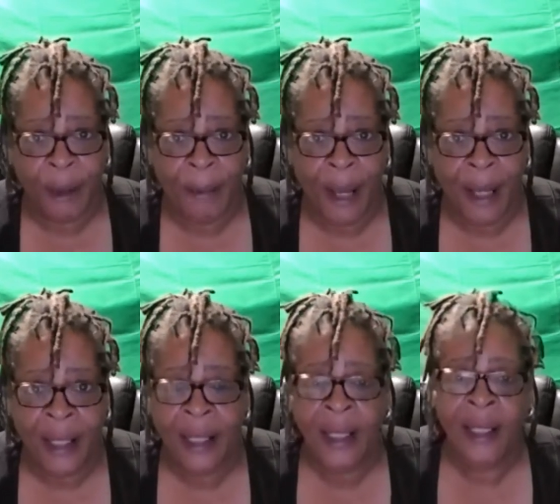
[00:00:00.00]
my
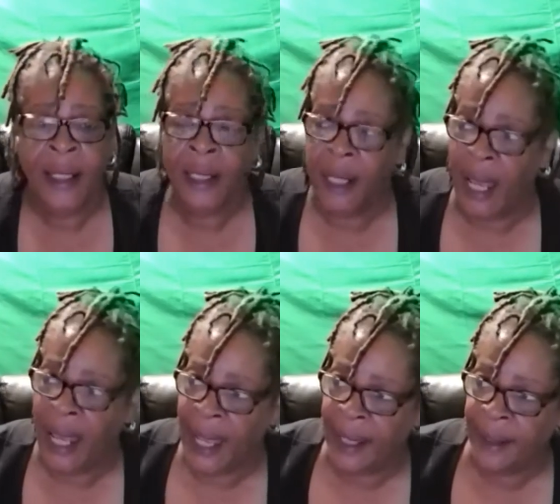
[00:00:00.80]
mind
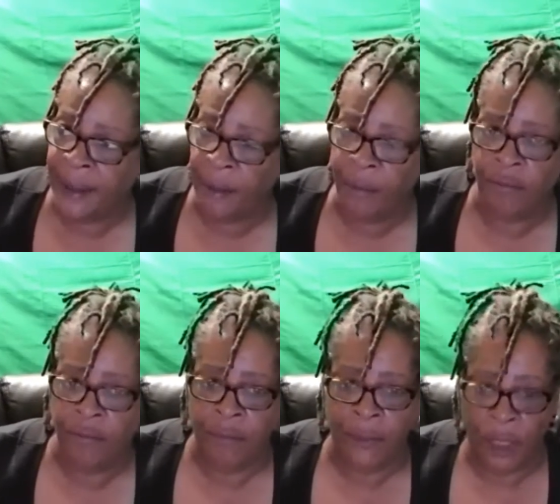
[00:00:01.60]
and
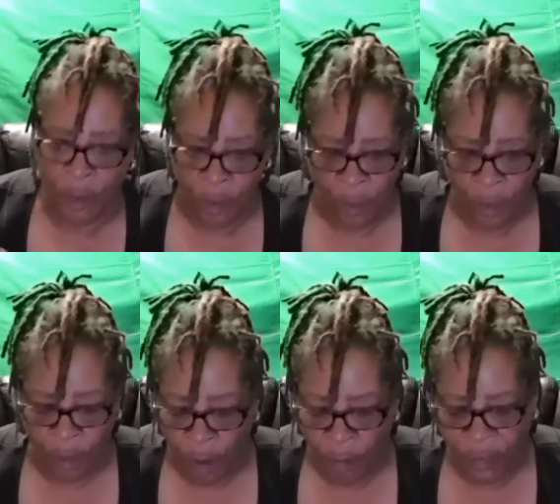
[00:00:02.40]

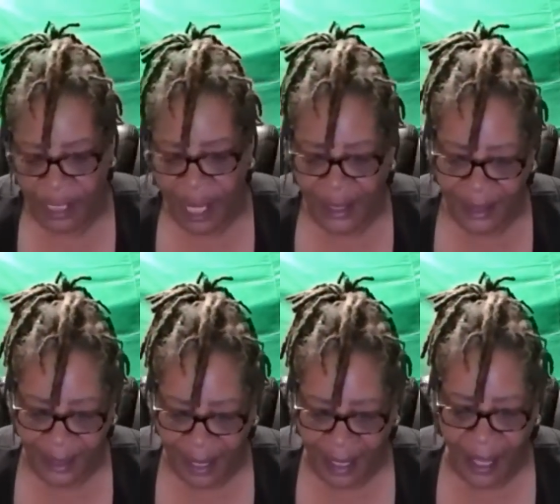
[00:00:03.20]
alongside the
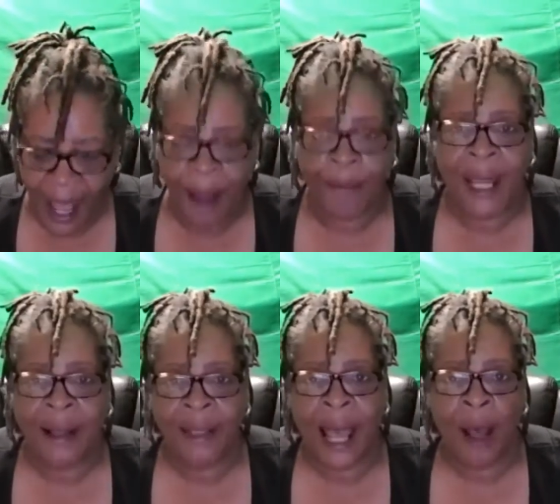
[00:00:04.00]
day I'm
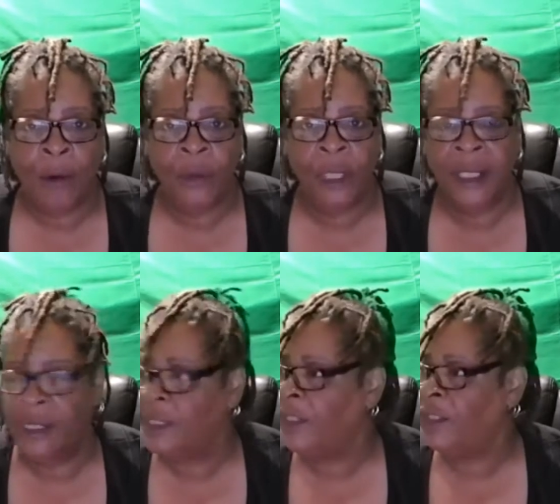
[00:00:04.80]
not out in
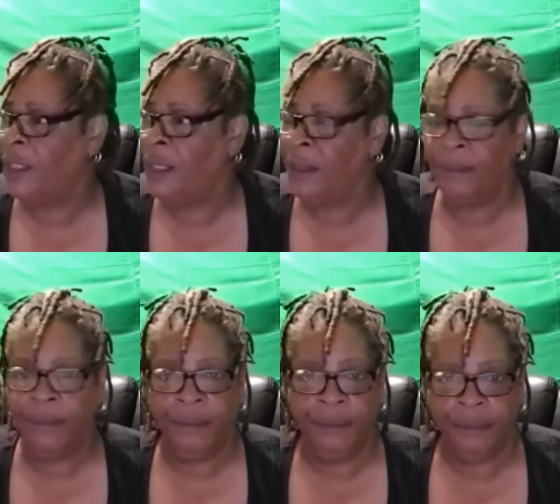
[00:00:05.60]
such a
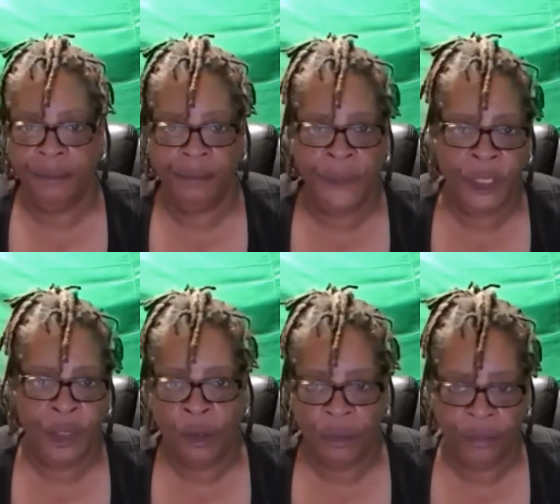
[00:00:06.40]
you
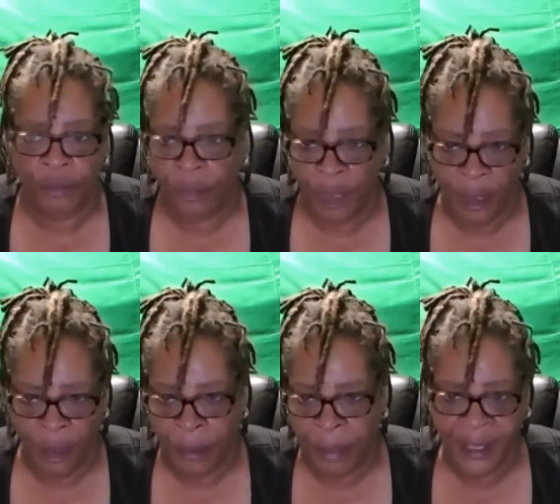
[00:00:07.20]
know
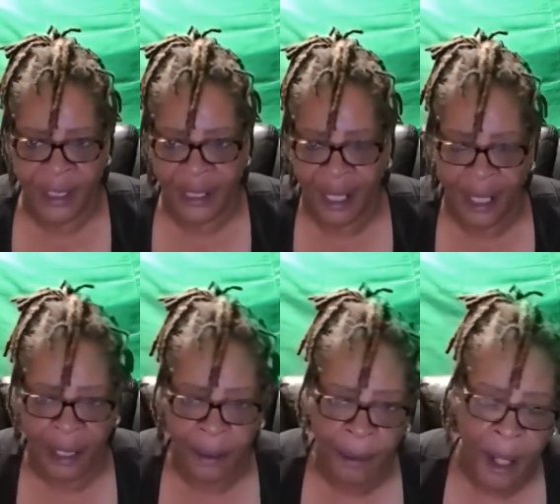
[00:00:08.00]
a busy
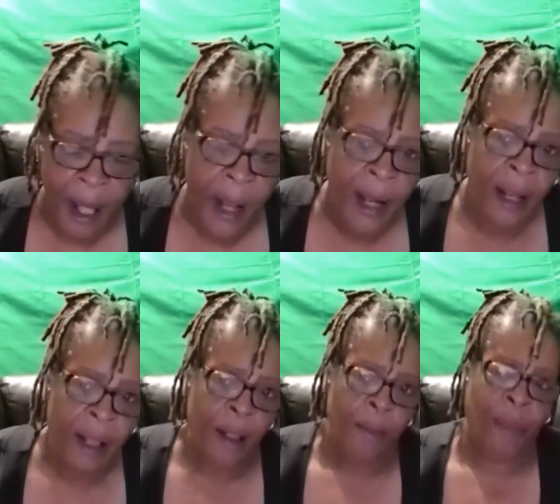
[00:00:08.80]
time.
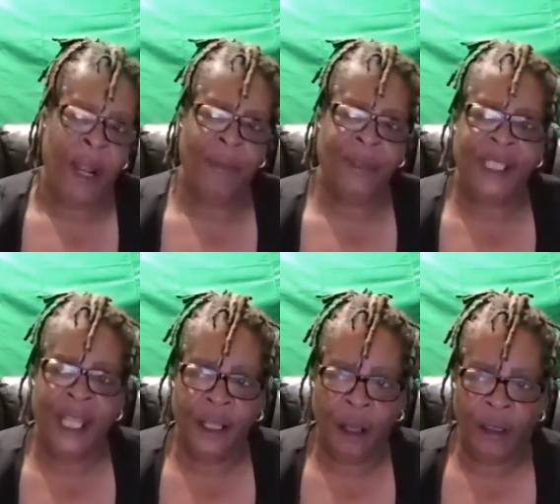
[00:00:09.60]
But I'm
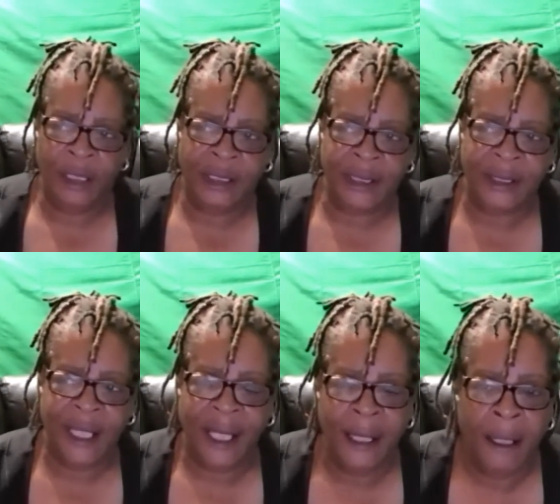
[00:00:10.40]
saying all this to
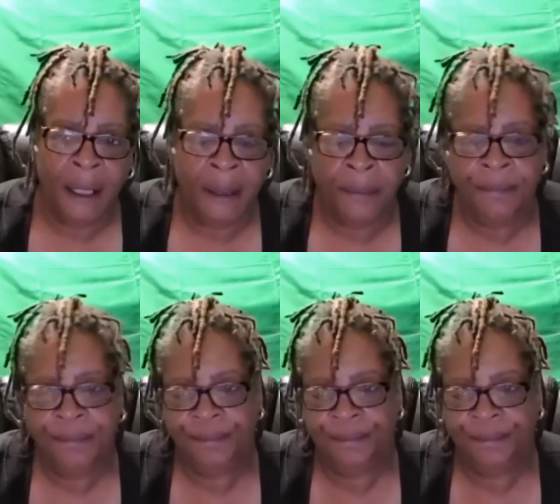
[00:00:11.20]
say um